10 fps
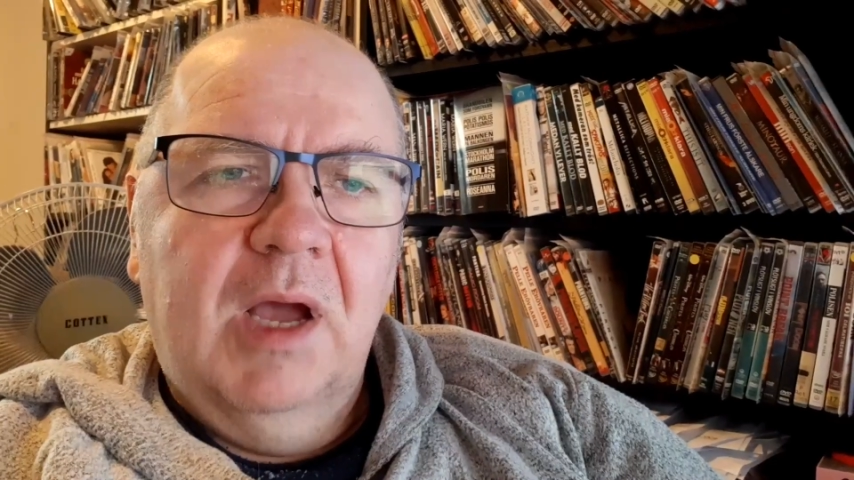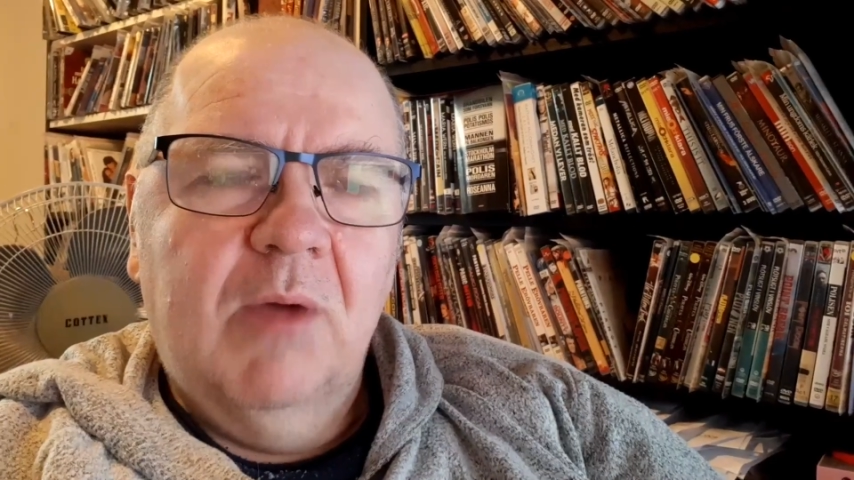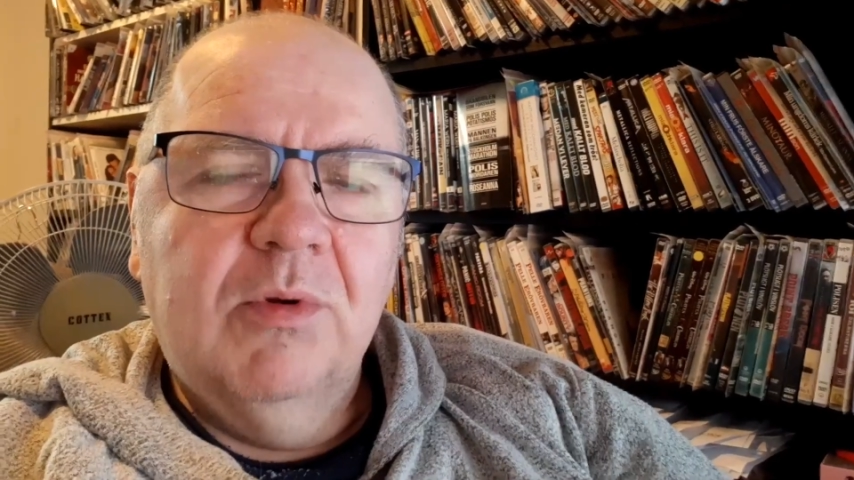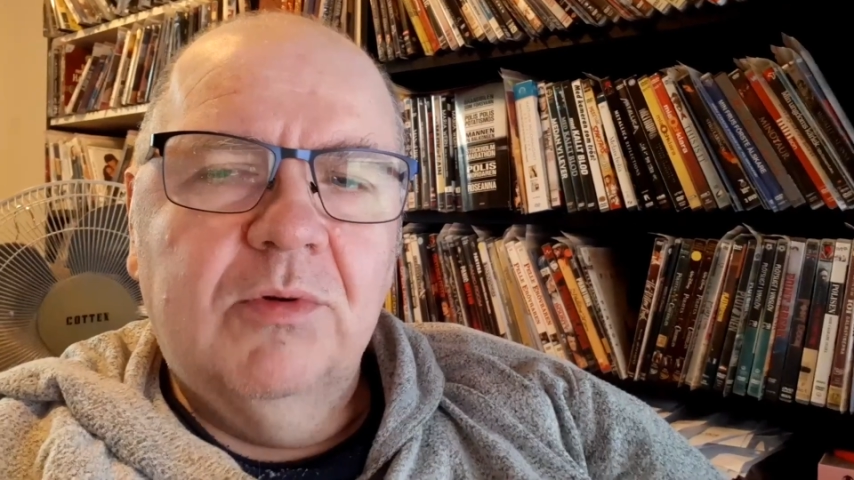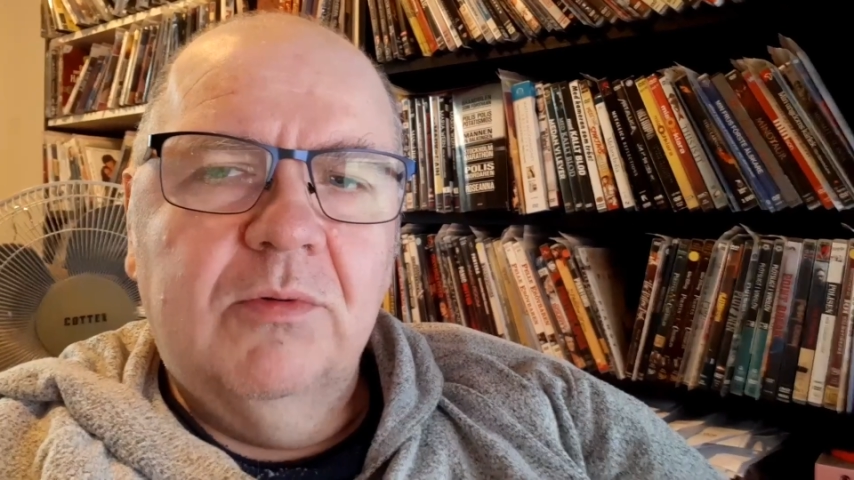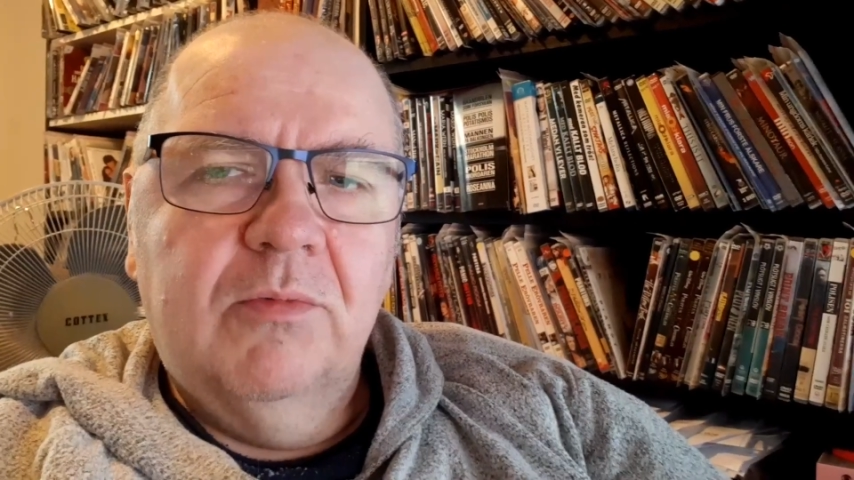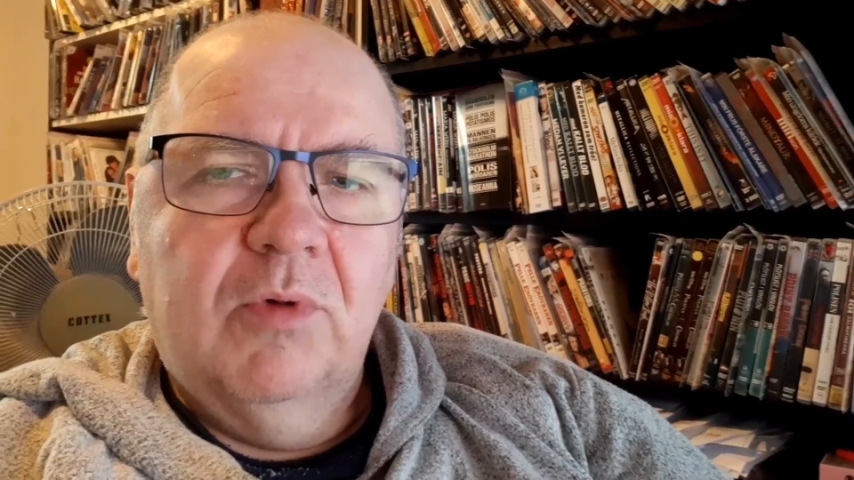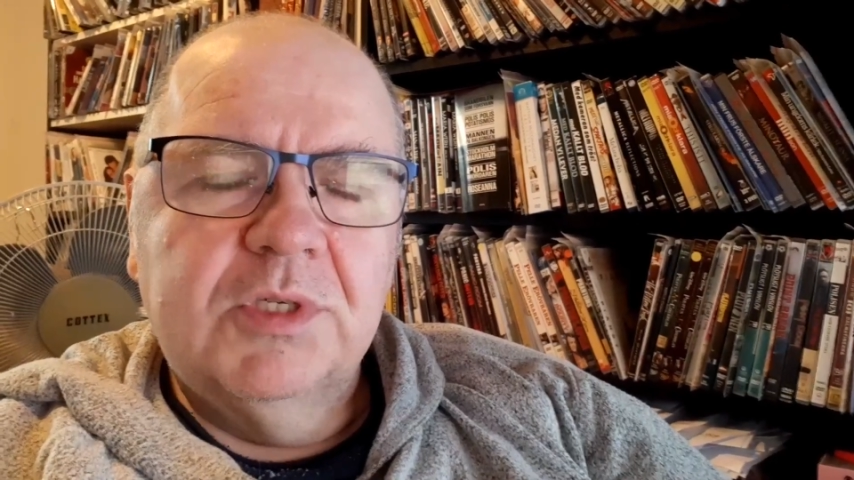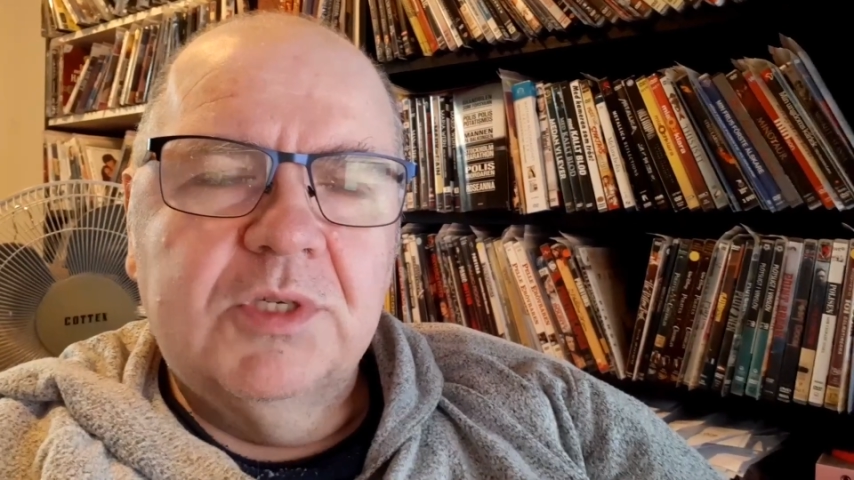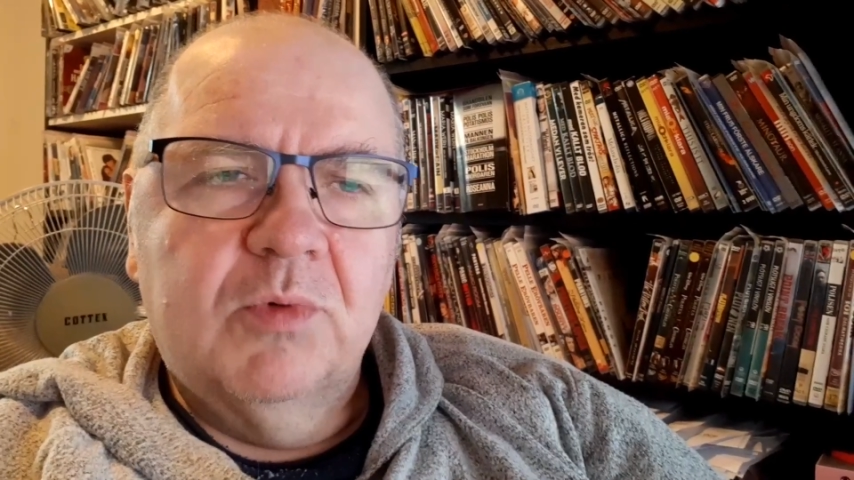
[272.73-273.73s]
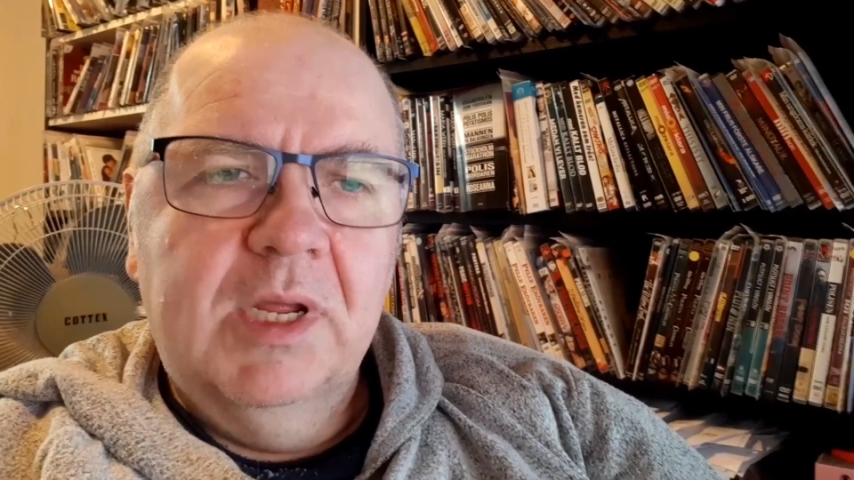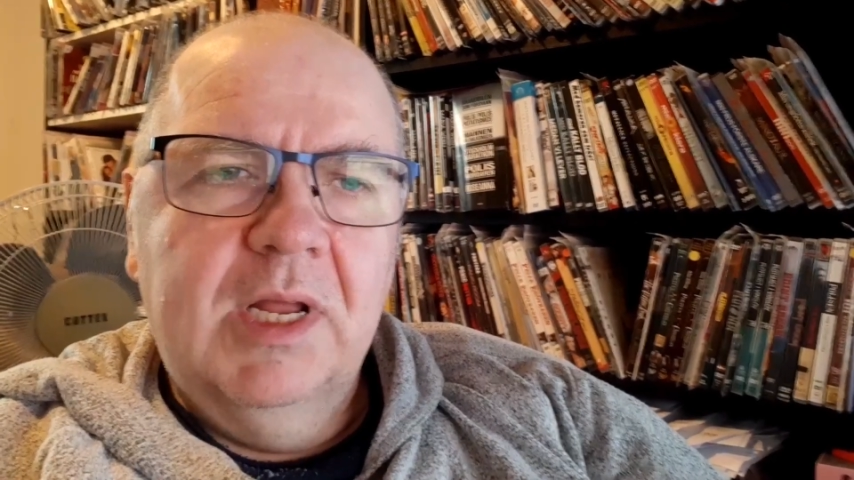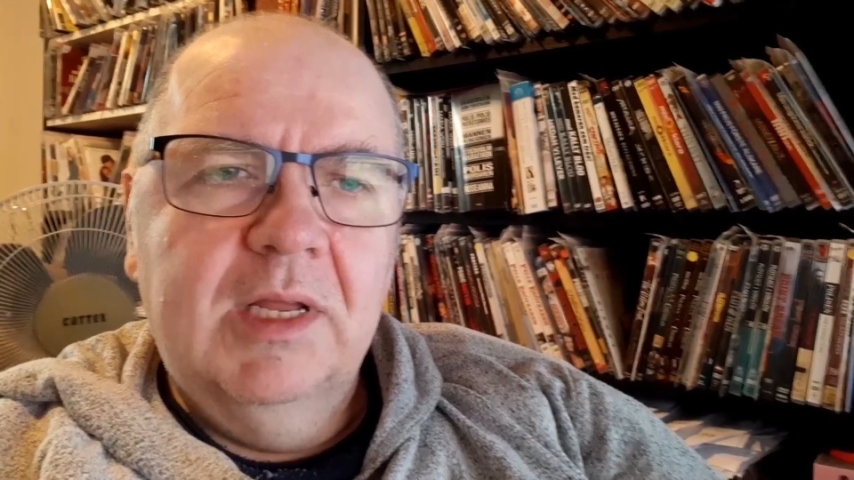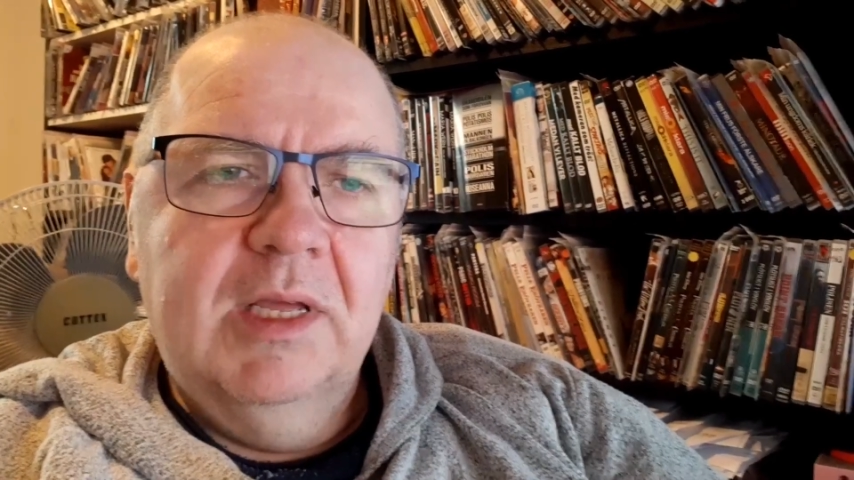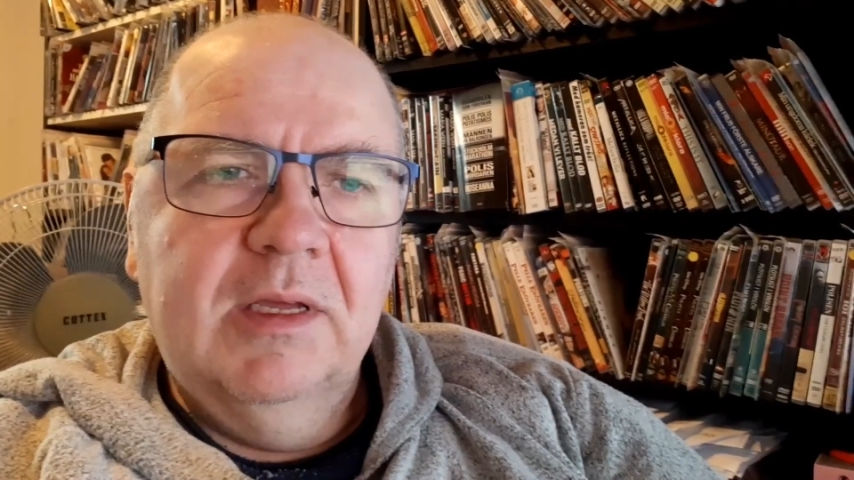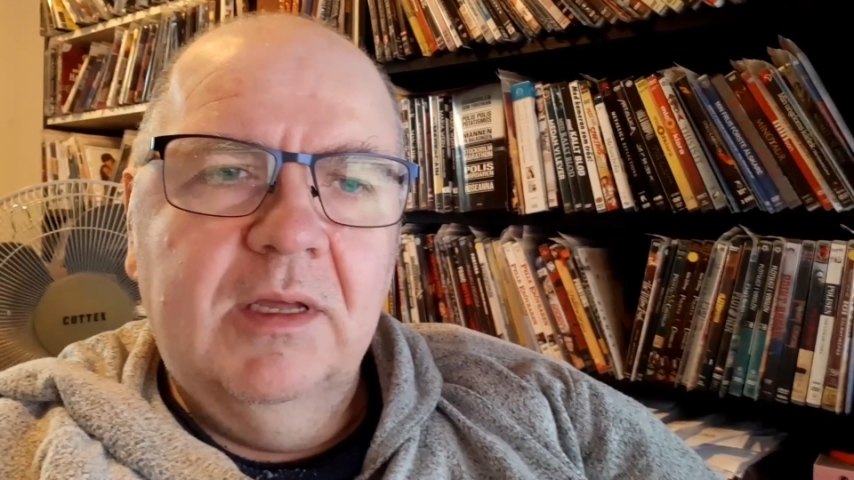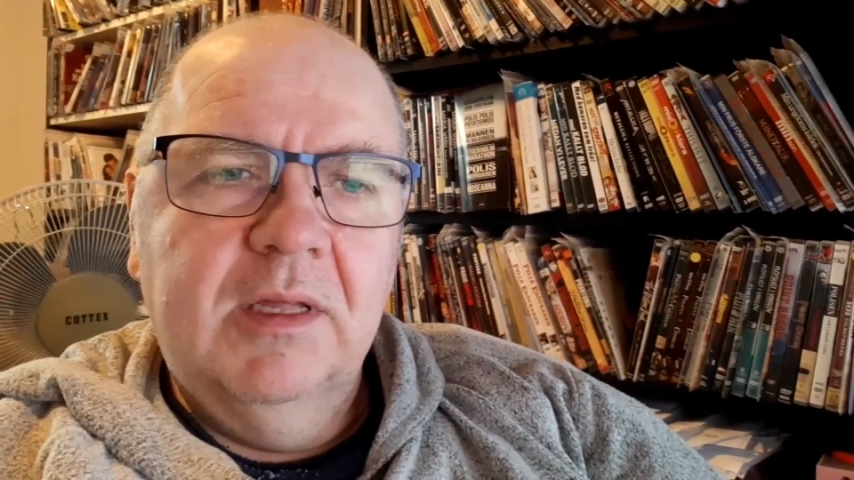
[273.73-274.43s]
I would, was really